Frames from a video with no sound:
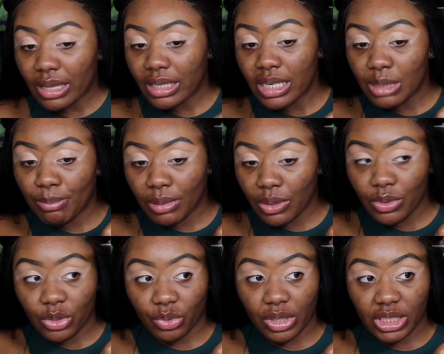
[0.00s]
this blue
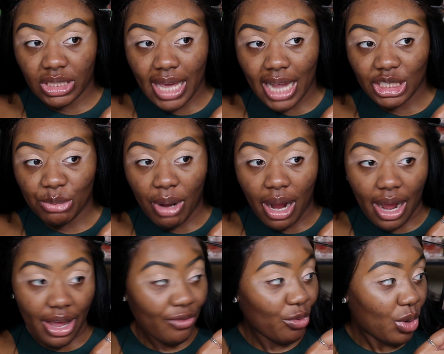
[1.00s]
is really just catching my
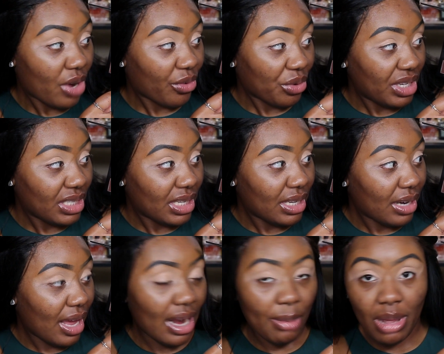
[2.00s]
eye for whatever reason,
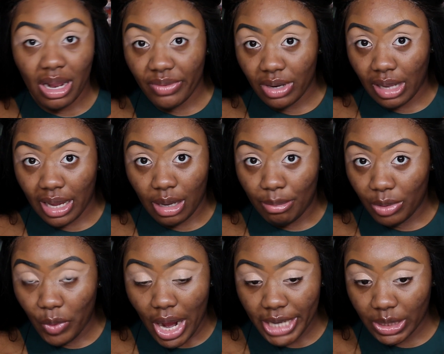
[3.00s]
and I'm not even a
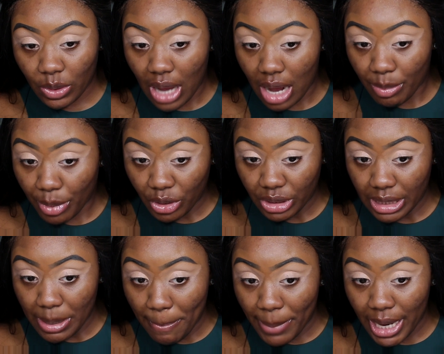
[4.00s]
blue eyeshadow kind of
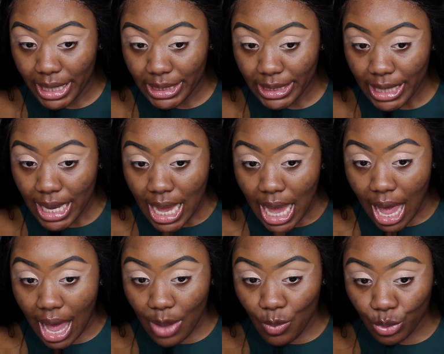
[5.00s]
person, but
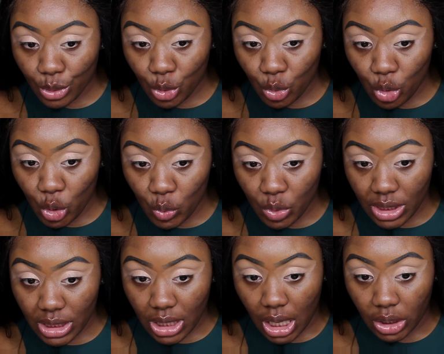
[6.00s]
I want to use
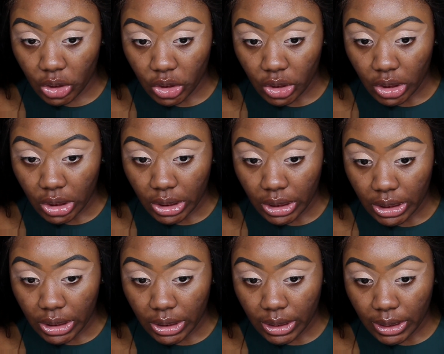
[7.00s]
this color.
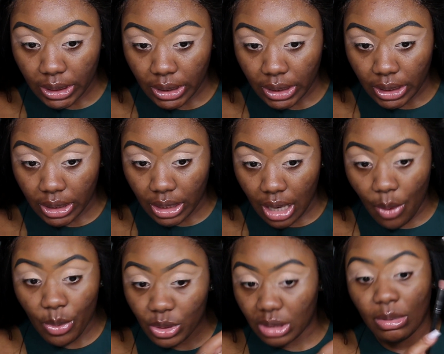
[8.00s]
I
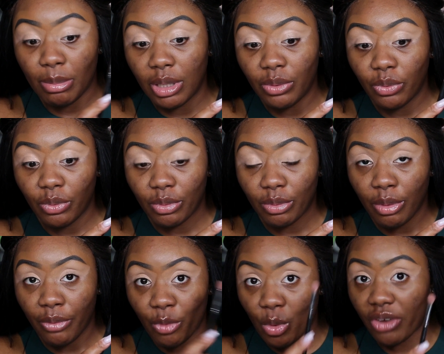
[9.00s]
want to do something blue.
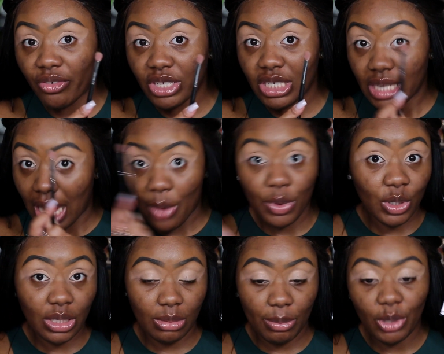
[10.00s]
For whatever reason today, I want to do
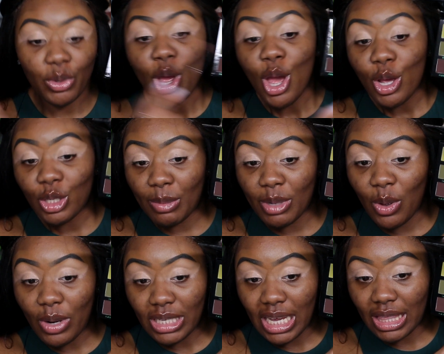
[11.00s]
something blue. So I'm going to go
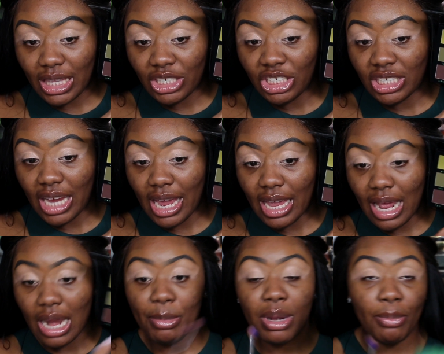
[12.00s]
ahead and take this shade,
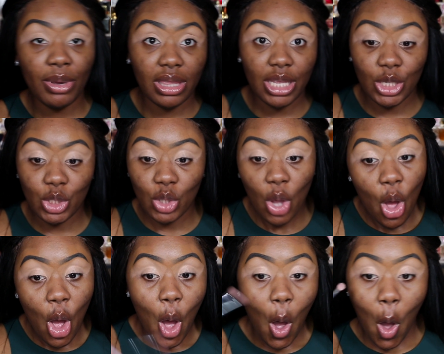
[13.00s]
and I'm going to put this
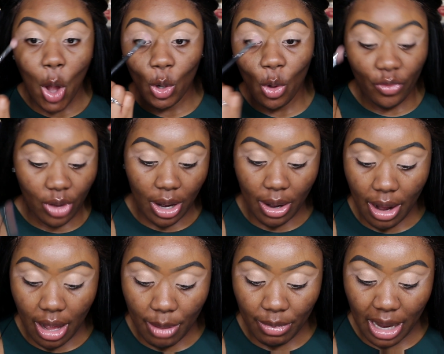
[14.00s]
all over
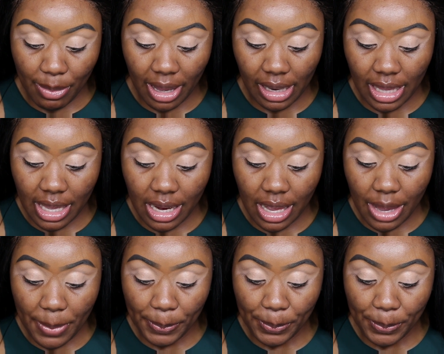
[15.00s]
like my lid